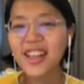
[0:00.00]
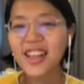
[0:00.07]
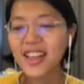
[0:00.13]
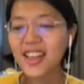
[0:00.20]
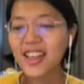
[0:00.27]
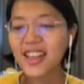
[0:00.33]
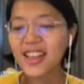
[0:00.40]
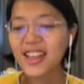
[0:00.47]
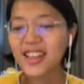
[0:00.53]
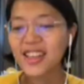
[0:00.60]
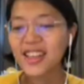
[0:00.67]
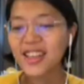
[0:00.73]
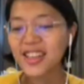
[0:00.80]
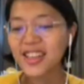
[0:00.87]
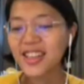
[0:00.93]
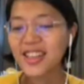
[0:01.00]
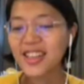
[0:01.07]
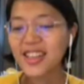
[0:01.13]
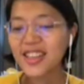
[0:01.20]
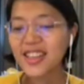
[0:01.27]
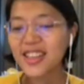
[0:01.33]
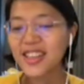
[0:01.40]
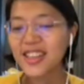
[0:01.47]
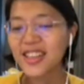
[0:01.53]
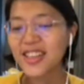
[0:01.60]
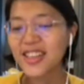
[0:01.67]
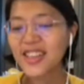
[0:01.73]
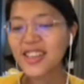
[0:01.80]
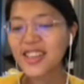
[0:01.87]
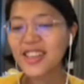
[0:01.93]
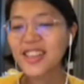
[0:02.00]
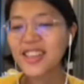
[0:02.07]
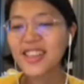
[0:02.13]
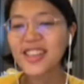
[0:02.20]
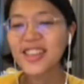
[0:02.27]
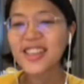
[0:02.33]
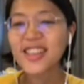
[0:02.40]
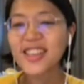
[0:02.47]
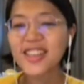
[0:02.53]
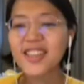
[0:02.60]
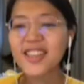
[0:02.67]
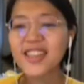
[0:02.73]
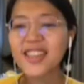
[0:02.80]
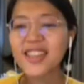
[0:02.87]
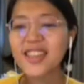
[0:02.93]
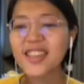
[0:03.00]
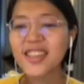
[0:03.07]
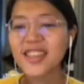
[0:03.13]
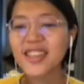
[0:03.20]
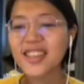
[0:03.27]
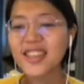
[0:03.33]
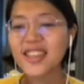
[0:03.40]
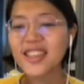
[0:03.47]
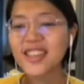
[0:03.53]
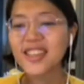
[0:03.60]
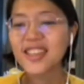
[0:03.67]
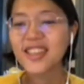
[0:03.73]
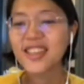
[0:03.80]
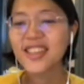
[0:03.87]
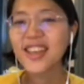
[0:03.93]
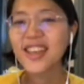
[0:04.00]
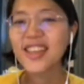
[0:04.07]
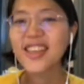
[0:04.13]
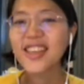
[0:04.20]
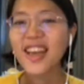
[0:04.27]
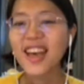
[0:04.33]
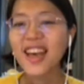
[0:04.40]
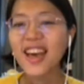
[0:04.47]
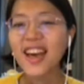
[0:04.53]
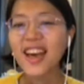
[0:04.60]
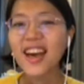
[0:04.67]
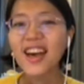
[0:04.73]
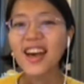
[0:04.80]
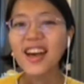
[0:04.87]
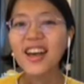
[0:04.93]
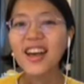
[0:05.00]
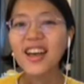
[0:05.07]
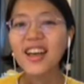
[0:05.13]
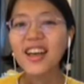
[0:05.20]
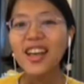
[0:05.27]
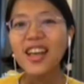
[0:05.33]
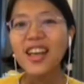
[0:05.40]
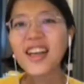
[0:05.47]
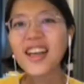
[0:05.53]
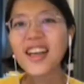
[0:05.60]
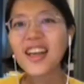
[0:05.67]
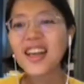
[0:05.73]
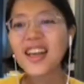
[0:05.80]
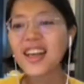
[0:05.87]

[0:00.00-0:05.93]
The person shown says nothing.